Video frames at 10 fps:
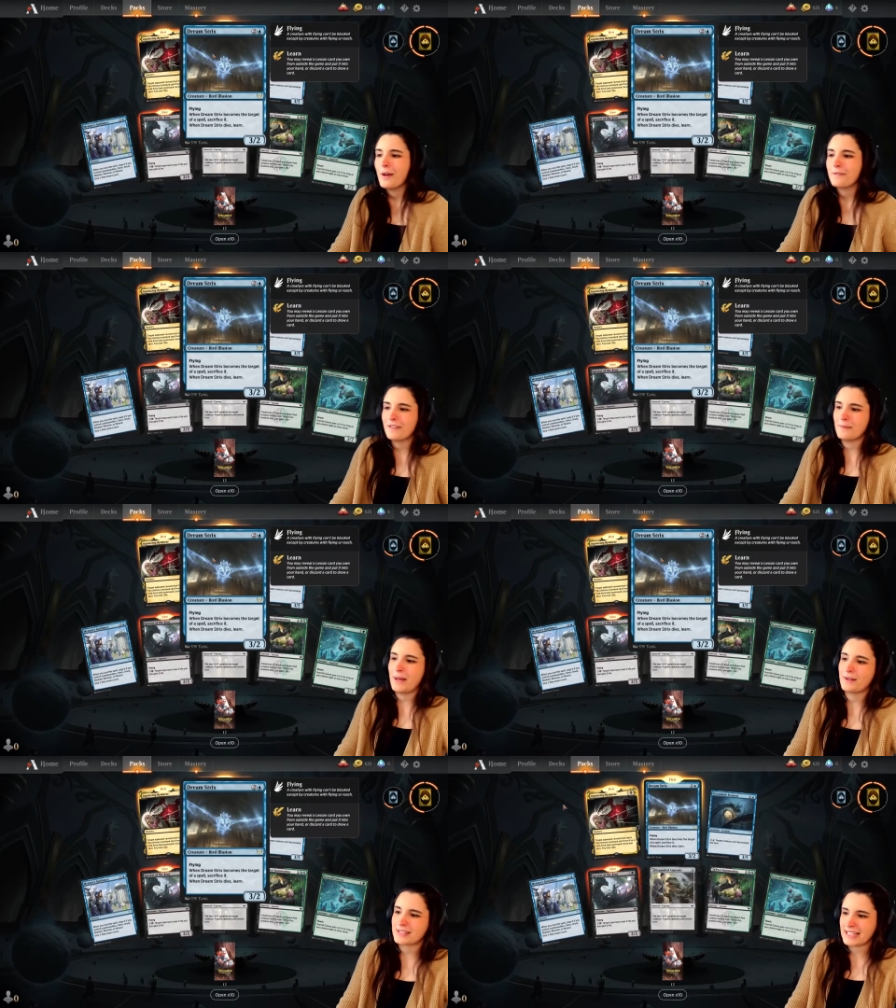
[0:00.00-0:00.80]
from
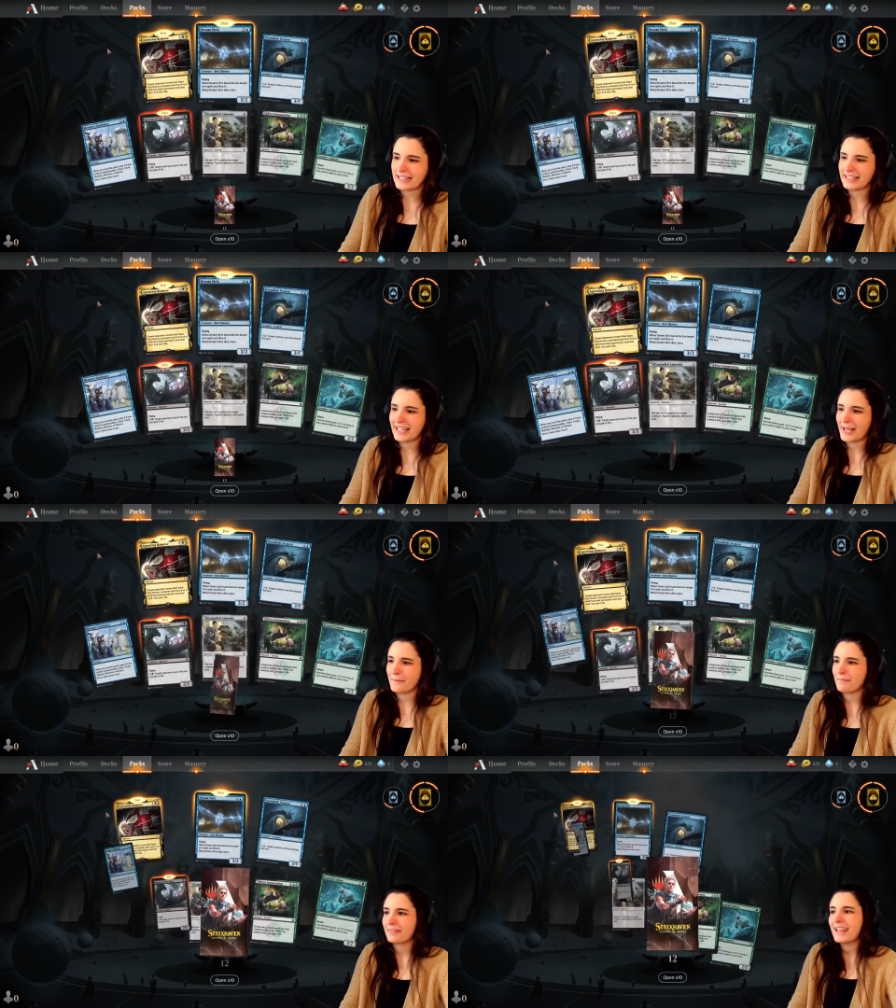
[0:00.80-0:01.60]
outside the
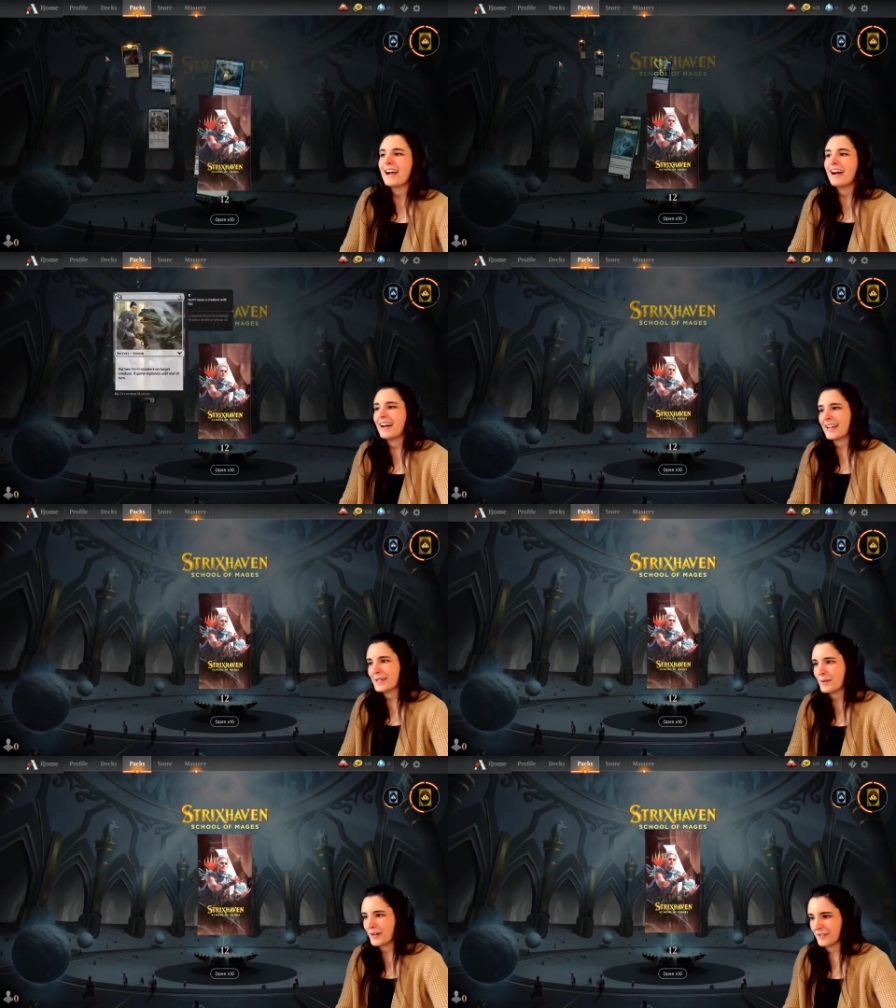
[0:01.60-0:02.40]
game. I
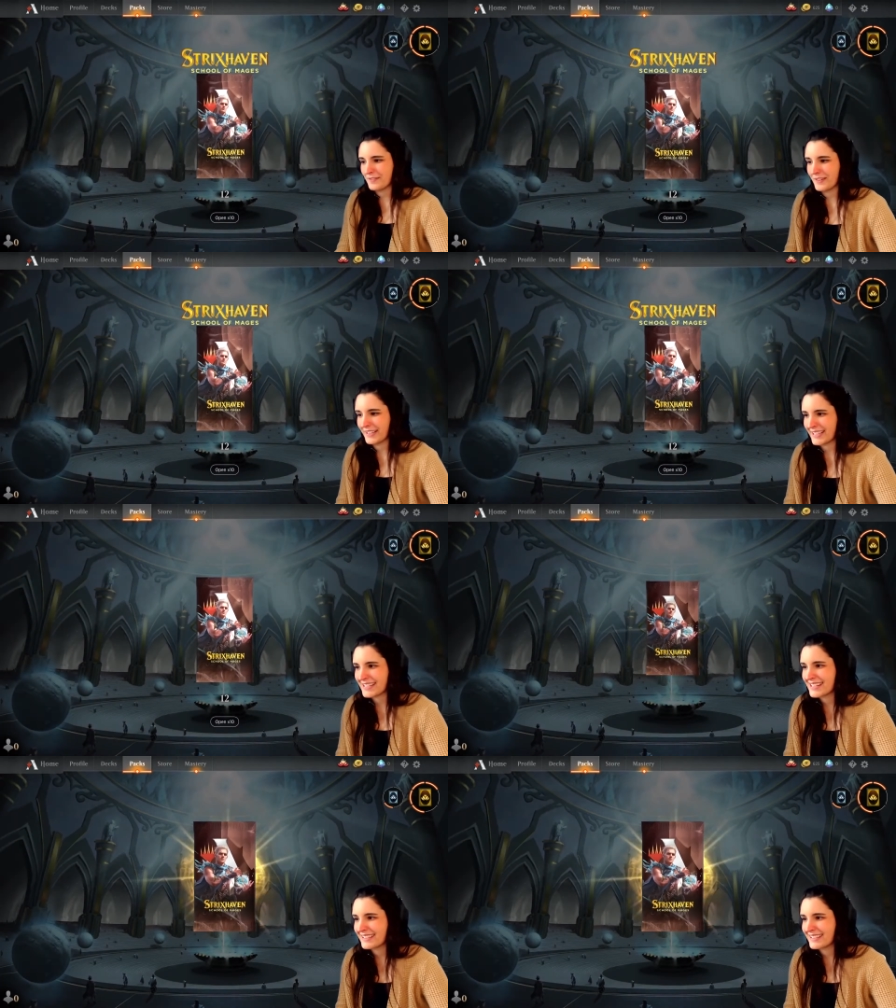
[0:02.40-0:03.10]
am all for it.